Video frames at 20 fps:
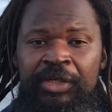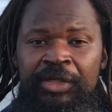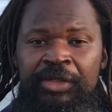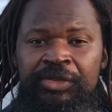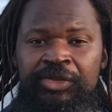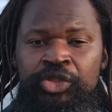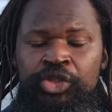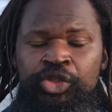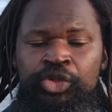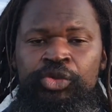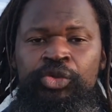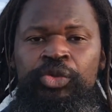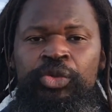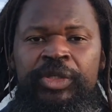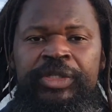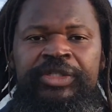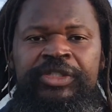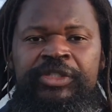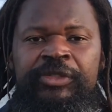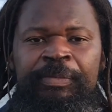
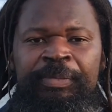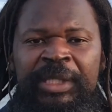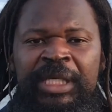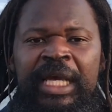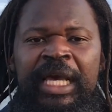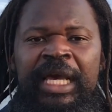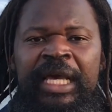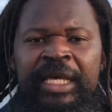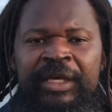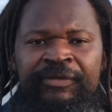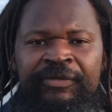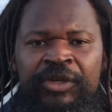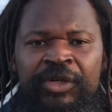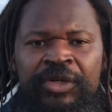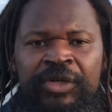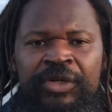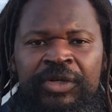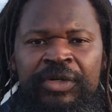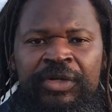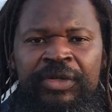truest
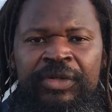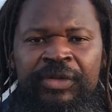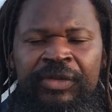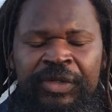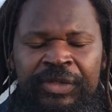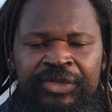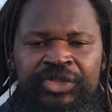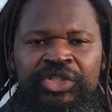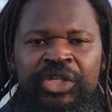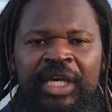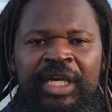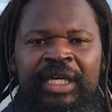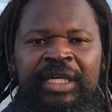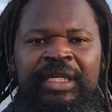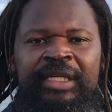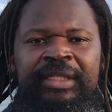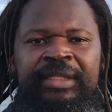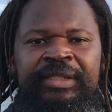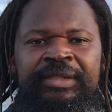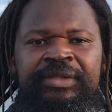behavior, the
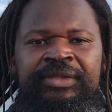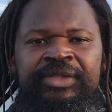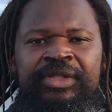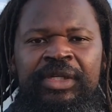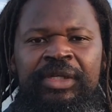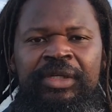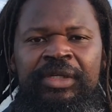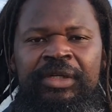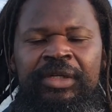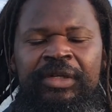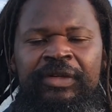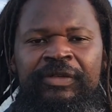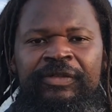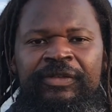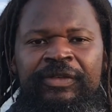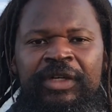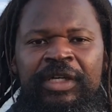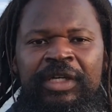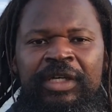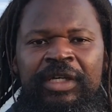change of